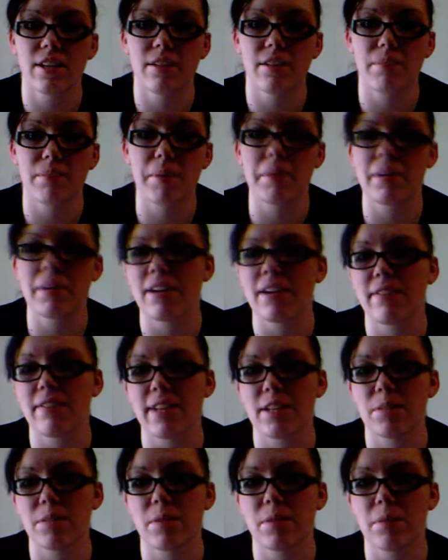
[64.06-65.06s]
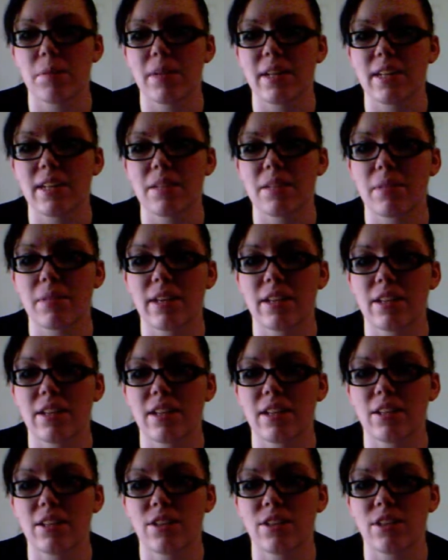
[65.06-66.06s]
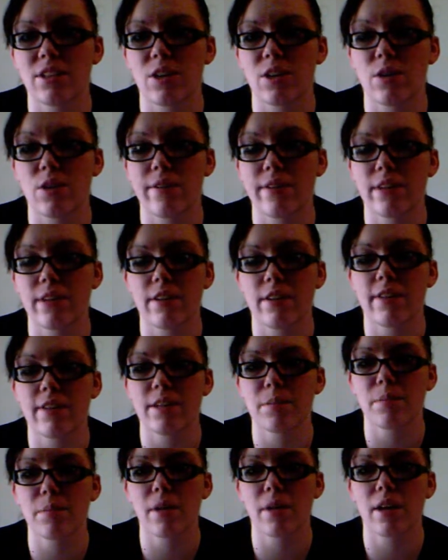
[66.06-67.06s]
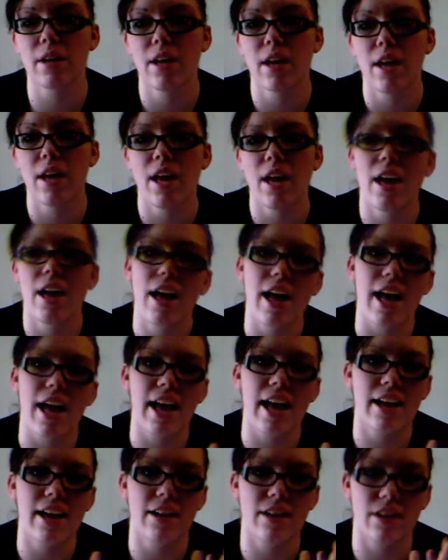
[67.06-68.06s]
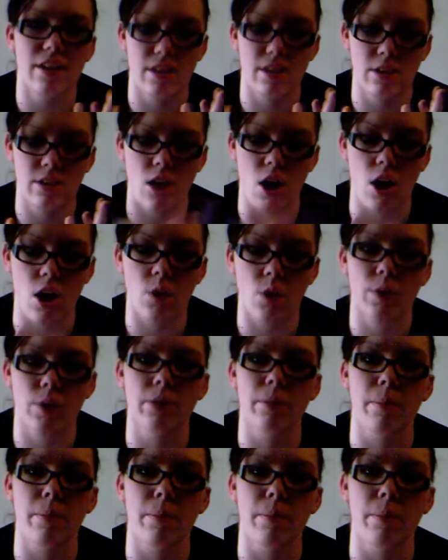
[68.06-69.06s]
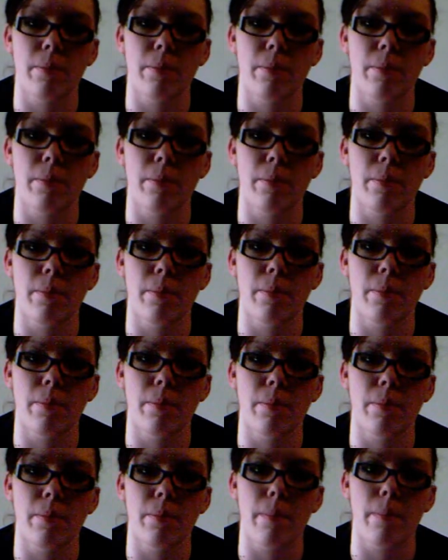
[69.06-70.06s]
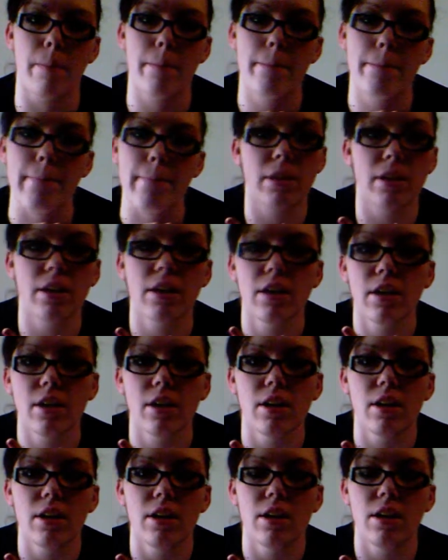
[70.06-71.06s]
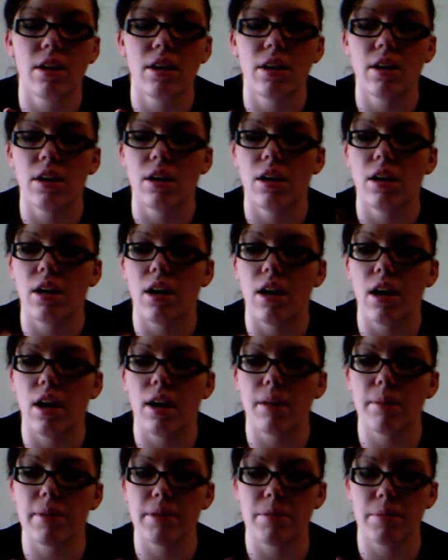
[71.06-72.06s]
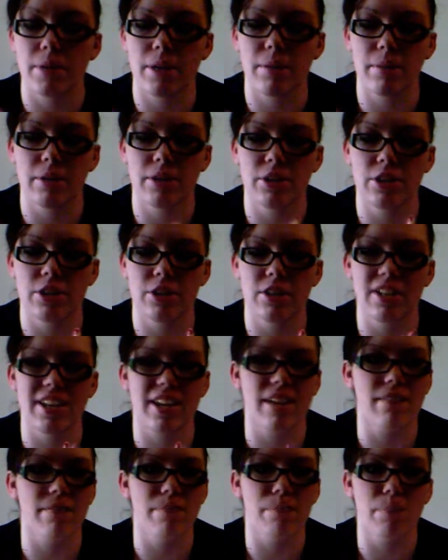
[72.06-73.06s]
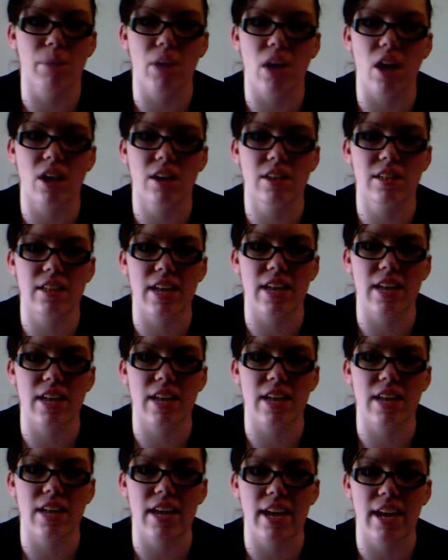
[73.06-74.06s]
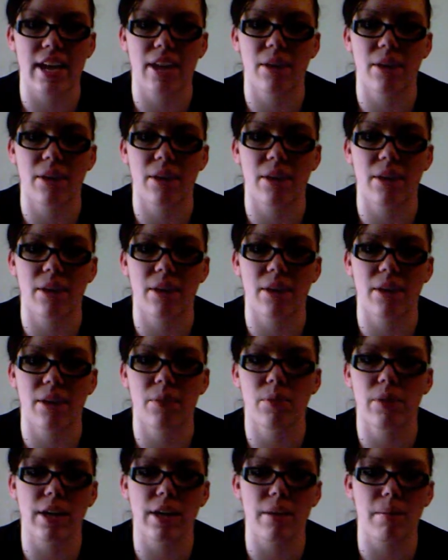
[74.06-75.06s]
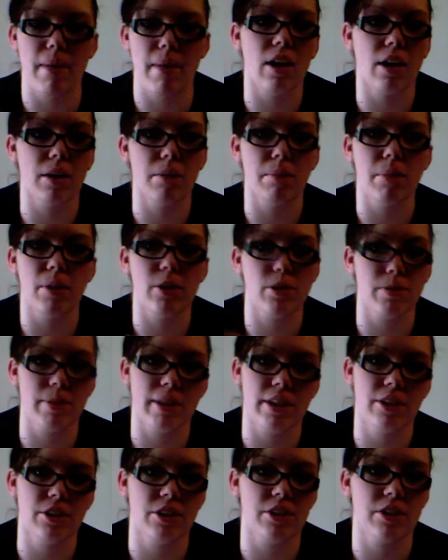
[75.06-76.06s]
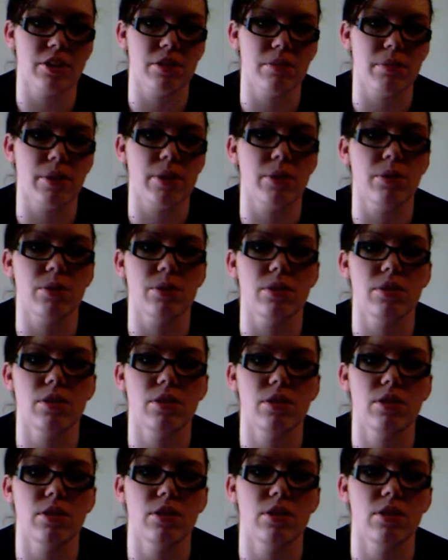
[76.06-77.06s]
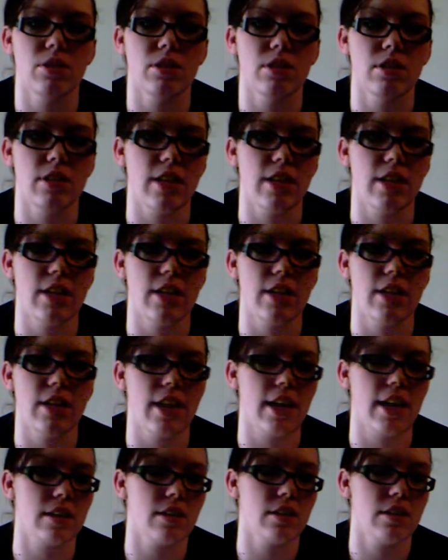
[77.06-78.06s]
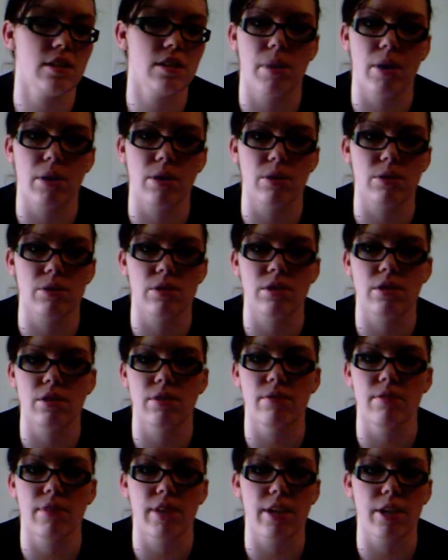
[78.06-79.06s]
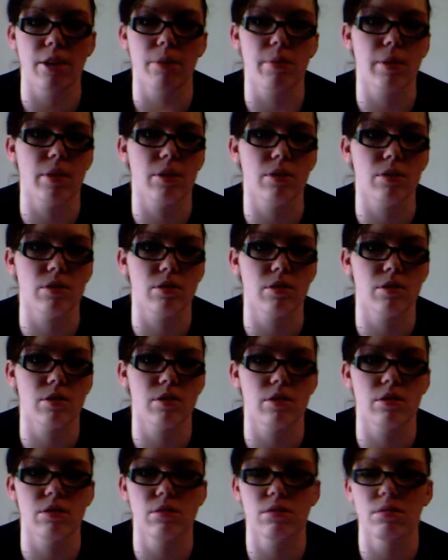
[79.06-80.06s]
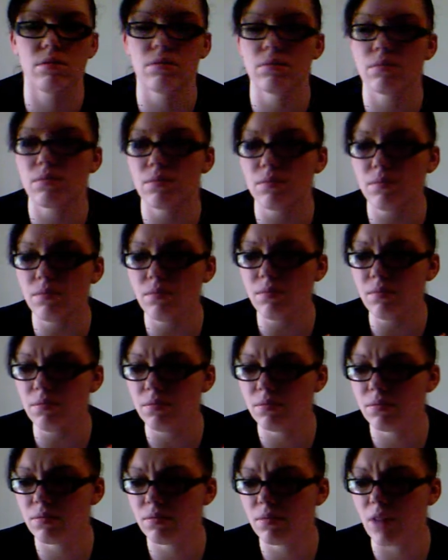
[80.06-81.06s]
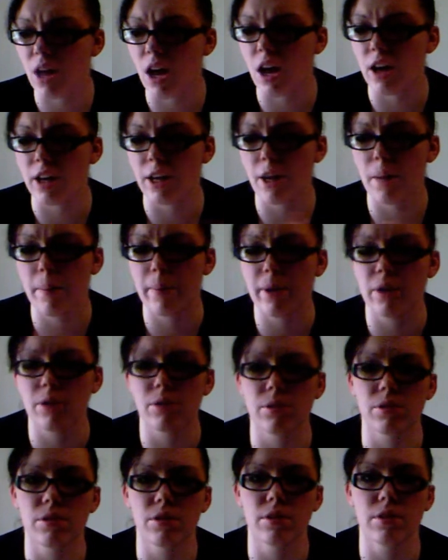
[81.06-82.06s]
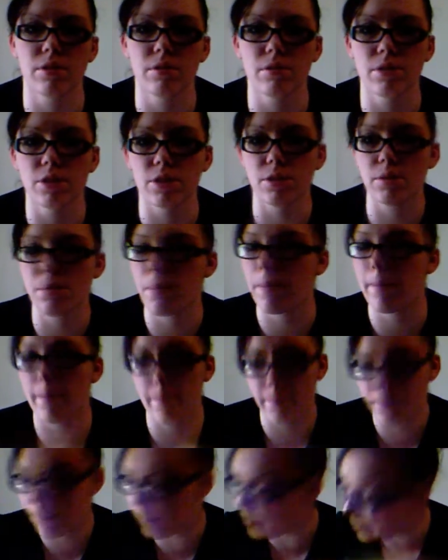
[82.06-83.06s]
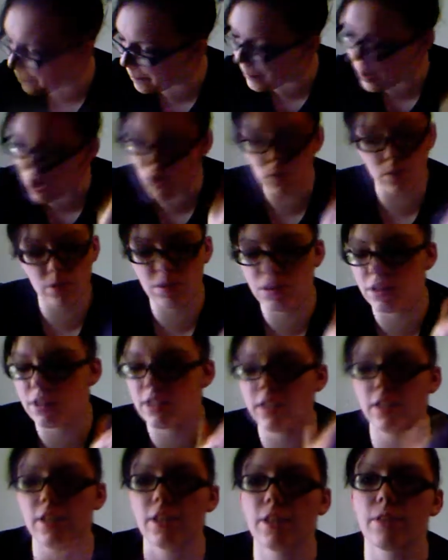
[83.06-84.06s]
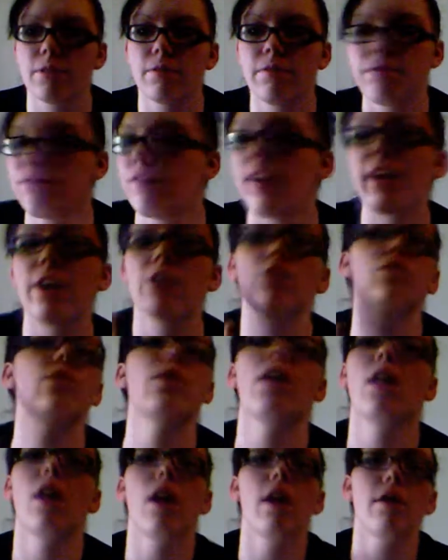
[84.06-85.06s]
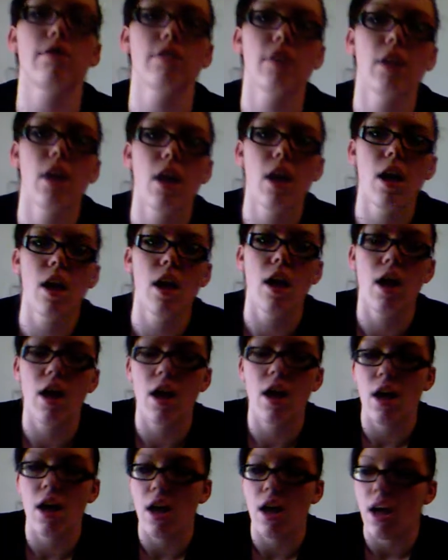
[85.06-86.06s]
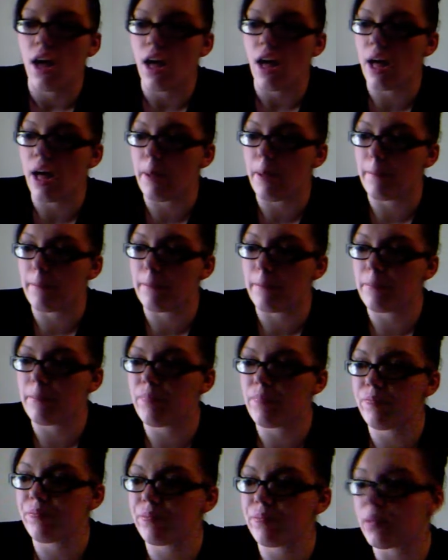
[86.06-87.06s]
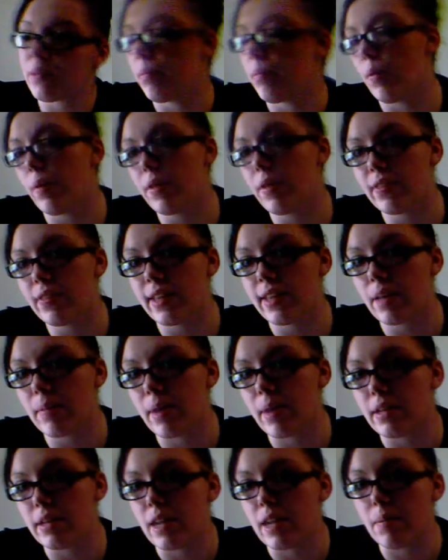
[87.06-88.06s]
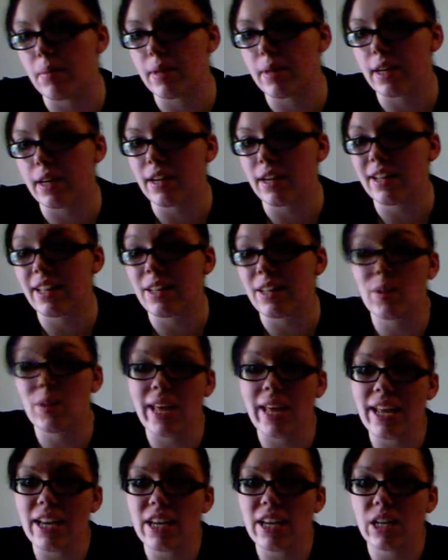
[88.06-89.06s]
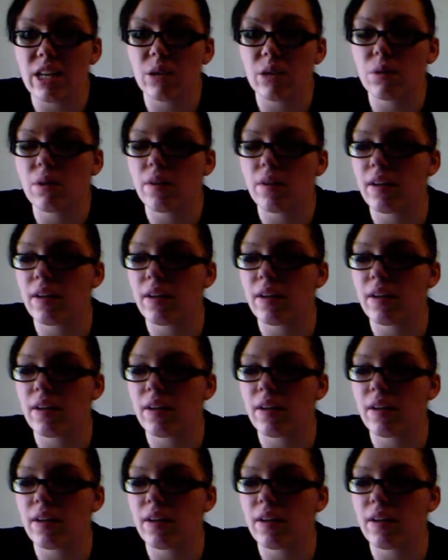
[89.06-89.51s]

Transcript: maybe not Facebook, but like something to the equivalent of Facebook, had an awkward baby and named it Tumblr. It's pretty much just like a blog site where you can make a blog and post pictures and post text posts and video posts and audio posts and just post until your fingers fall off. But one thing about Tumblr that you can do